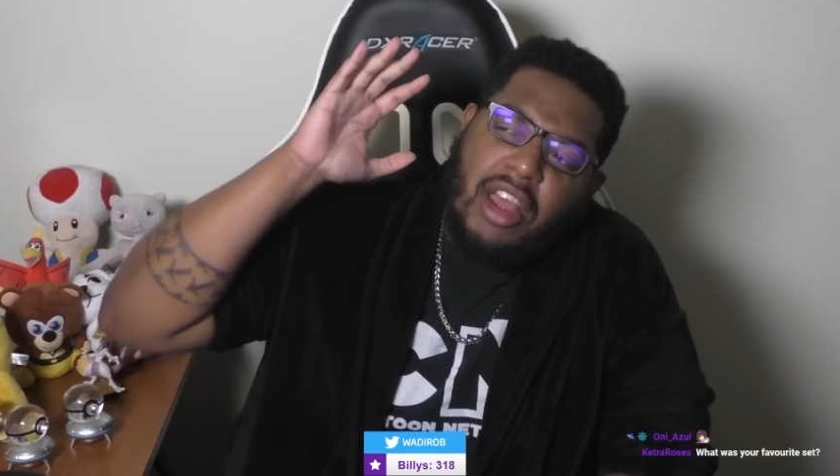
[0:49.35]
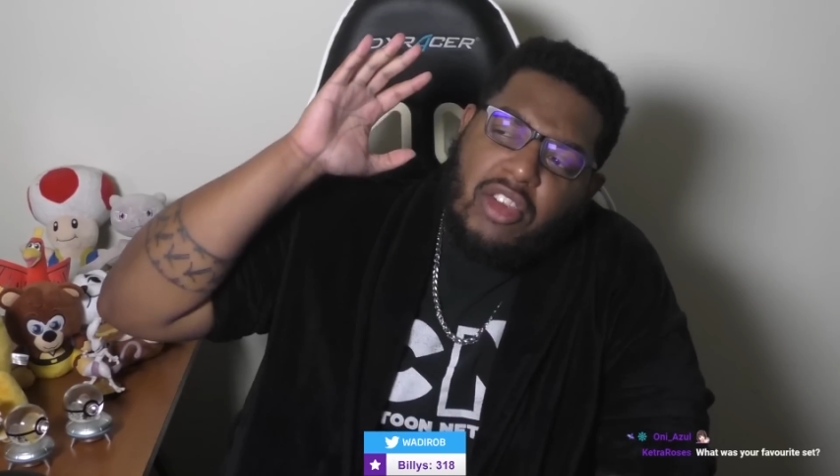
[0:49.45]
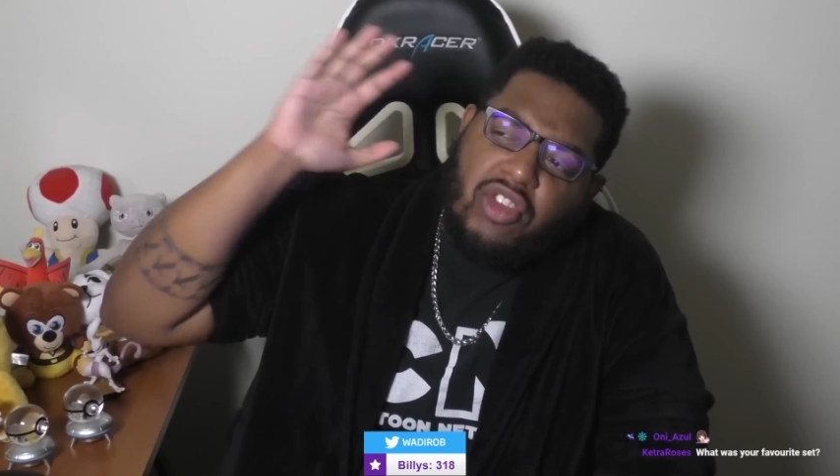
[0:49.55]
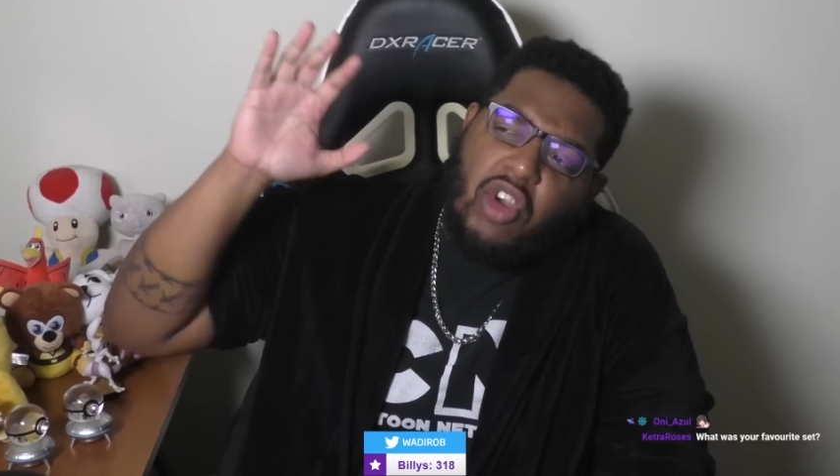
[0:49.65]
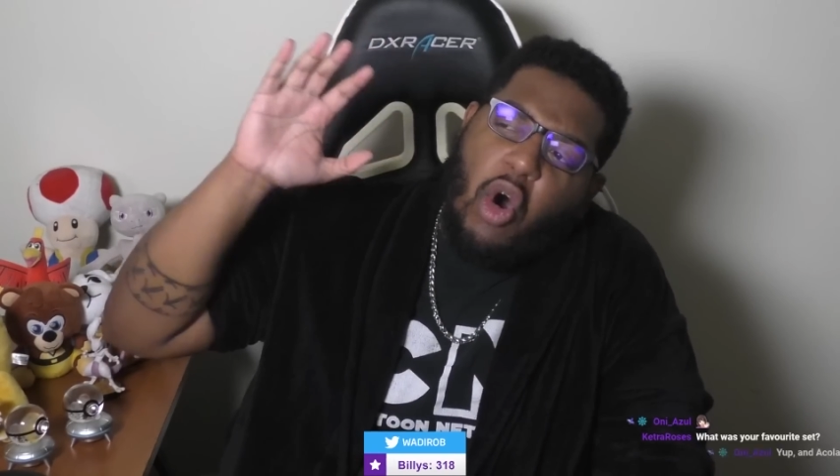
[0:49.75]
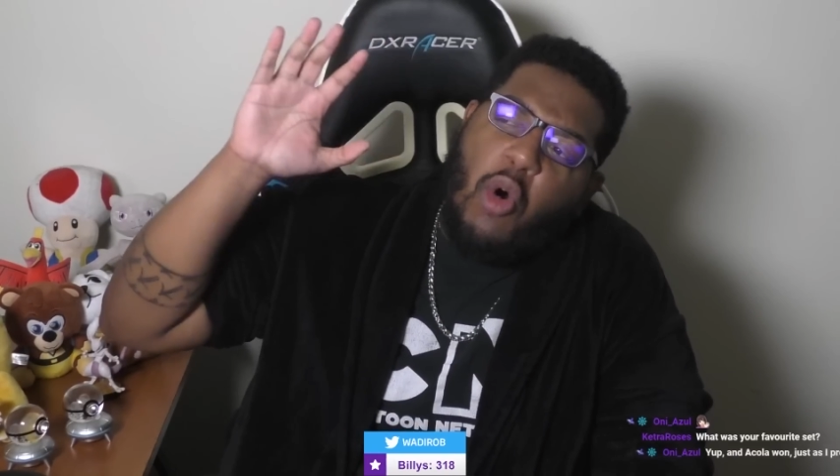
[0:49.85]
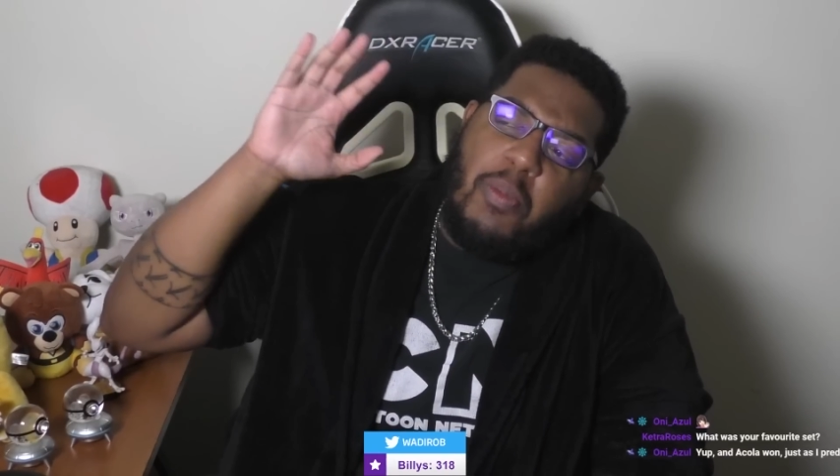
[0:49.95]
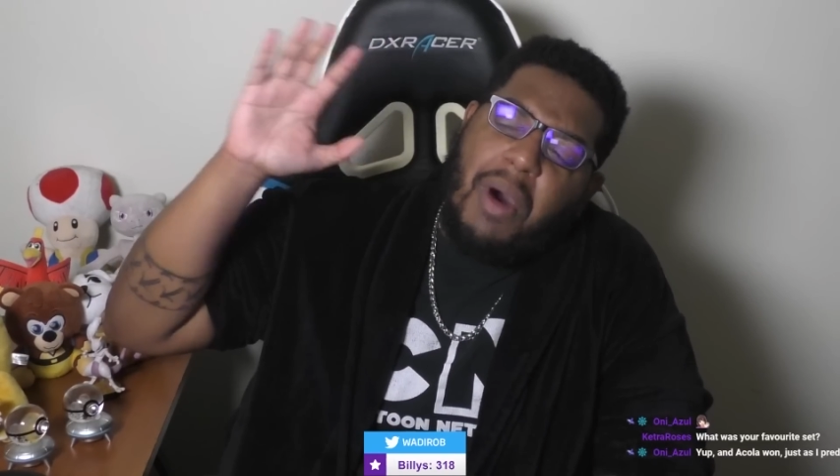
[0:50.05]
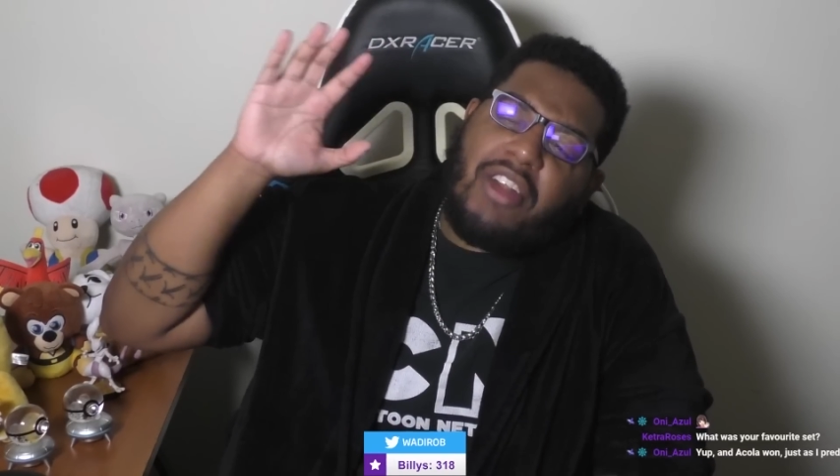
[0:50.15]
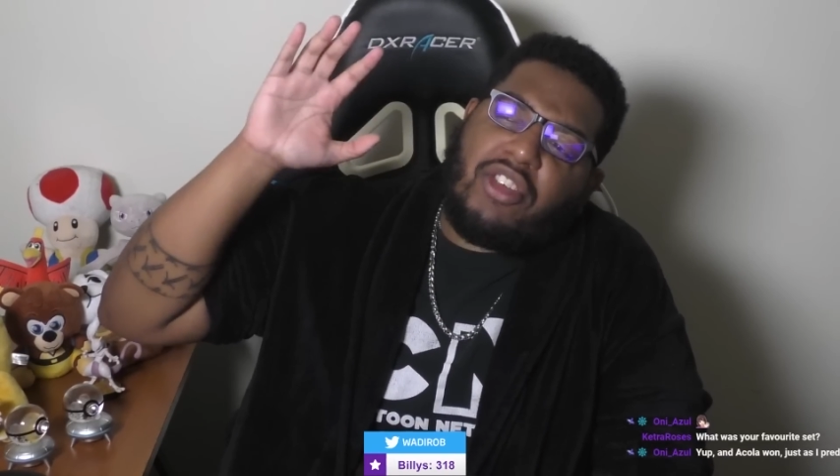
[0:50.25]
So
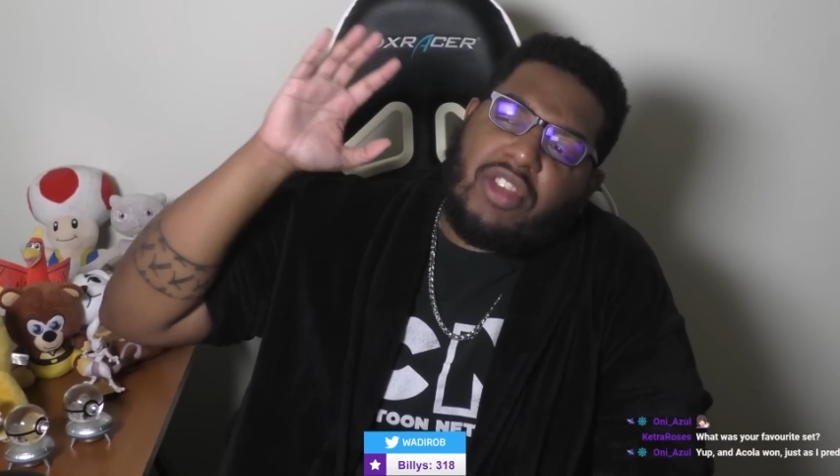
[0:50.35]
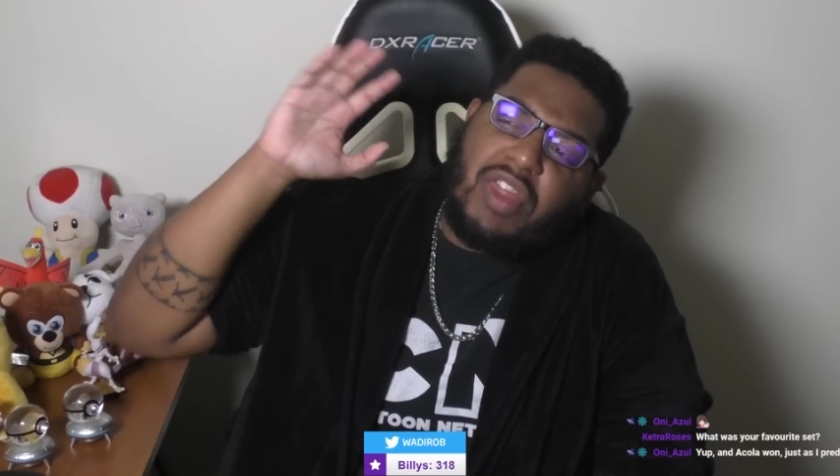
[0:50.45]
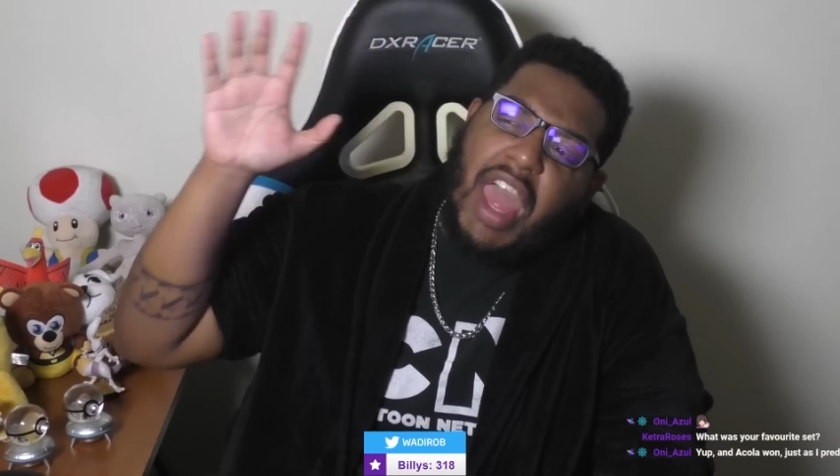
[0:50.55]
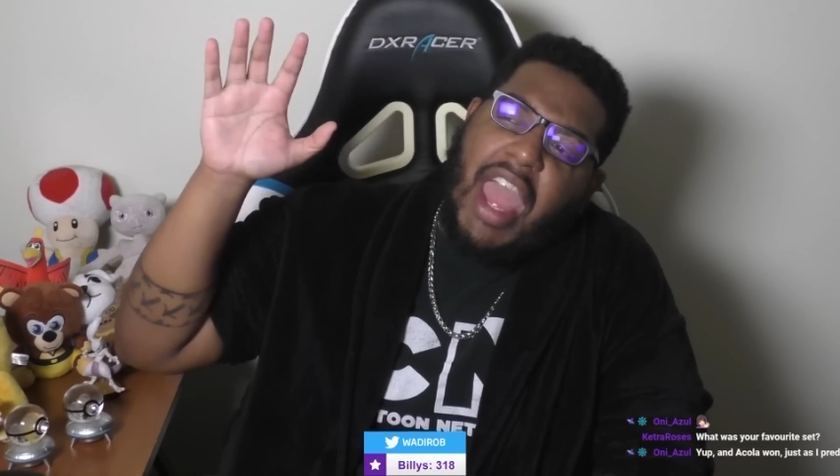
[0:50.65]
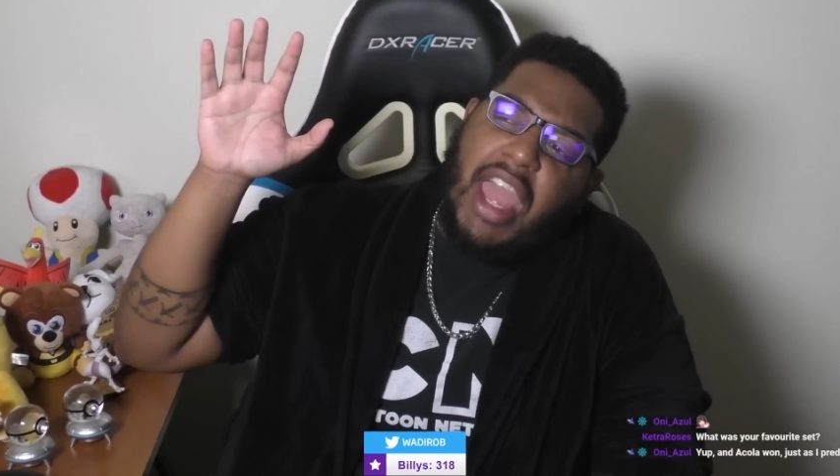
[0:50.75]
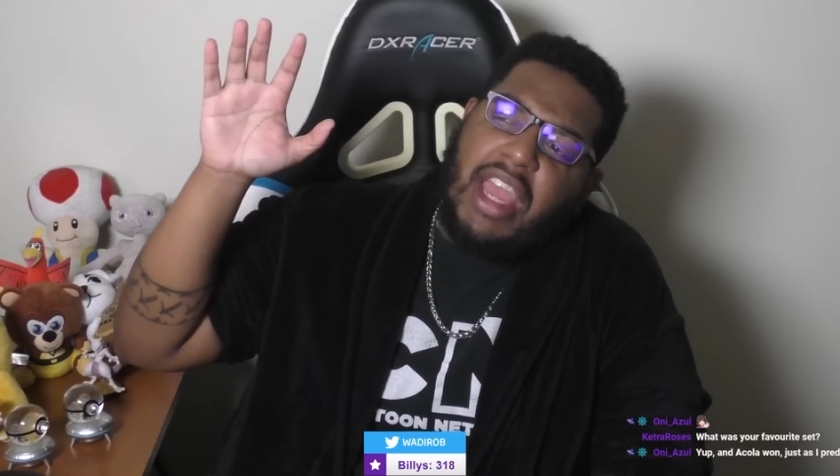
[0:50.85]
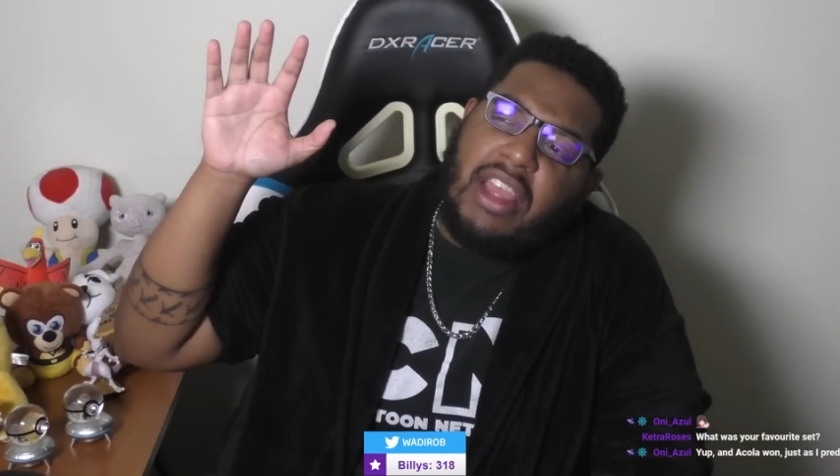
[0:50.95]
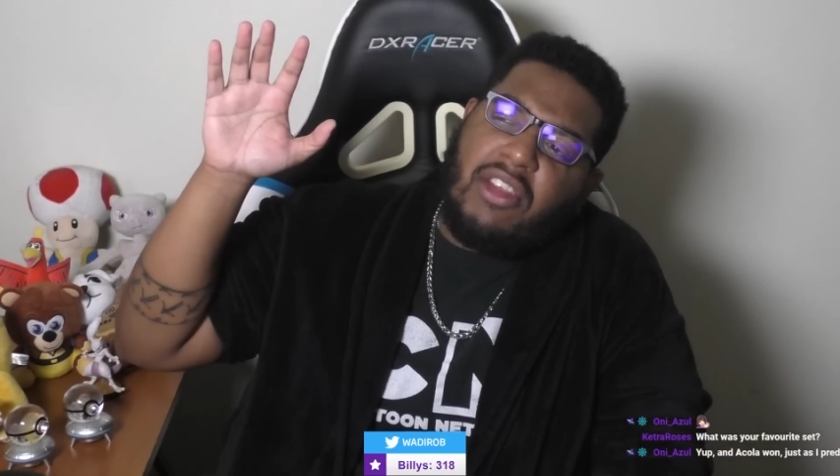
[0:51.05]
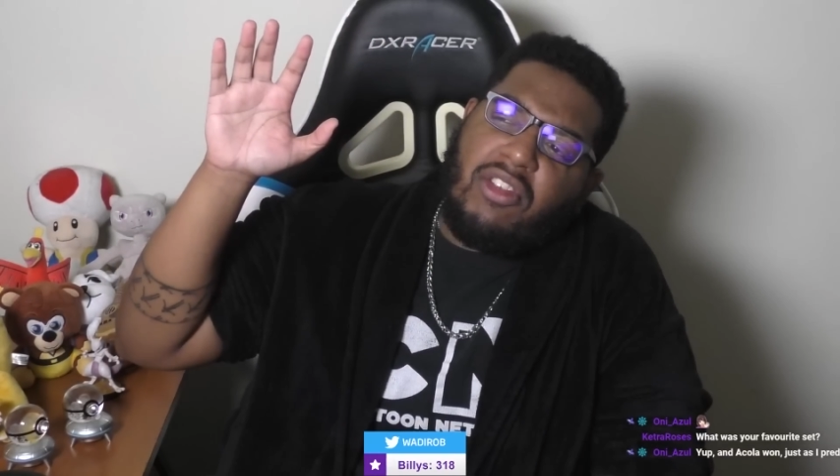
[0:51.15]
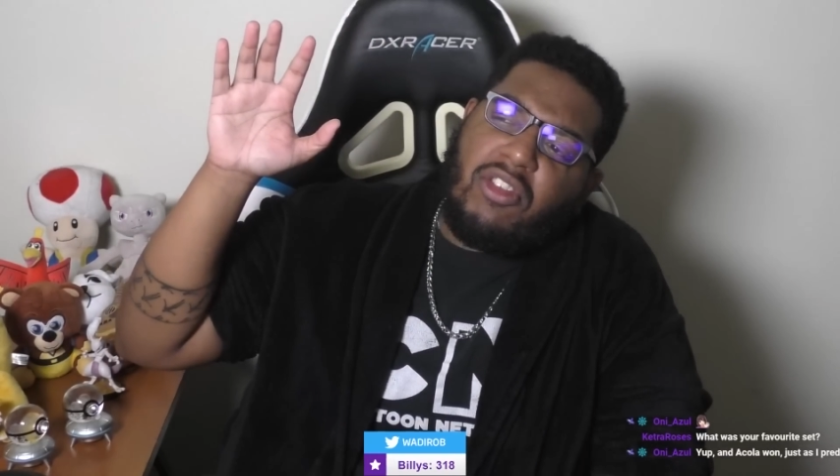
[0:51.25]
much
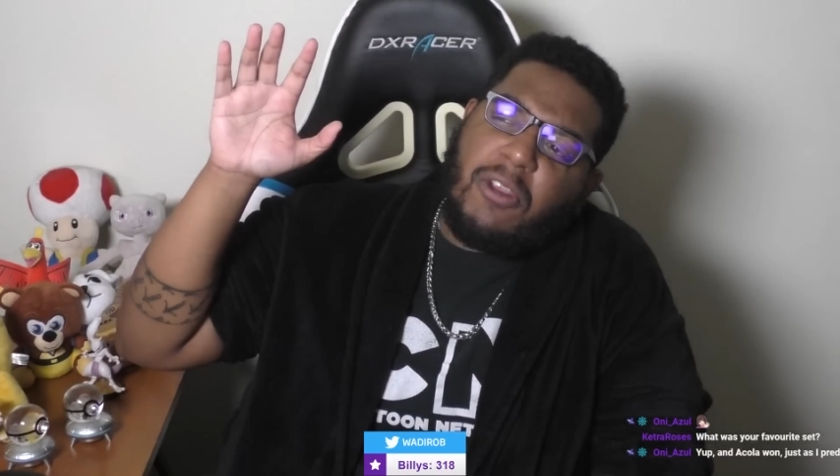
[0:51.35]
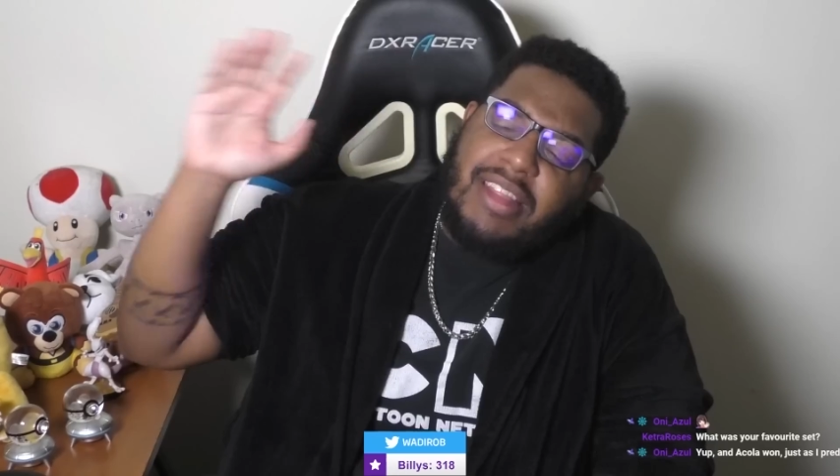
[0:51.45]
things